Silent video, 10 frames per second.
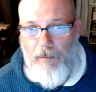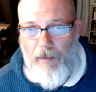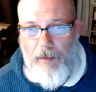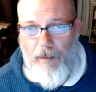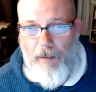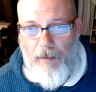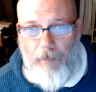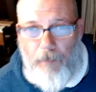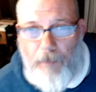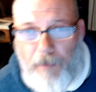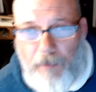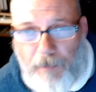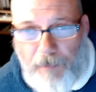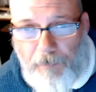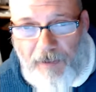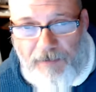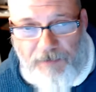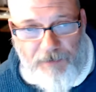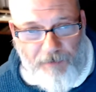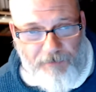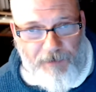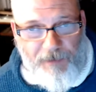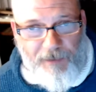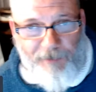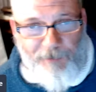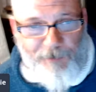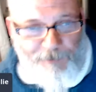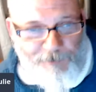I will get my stuff together here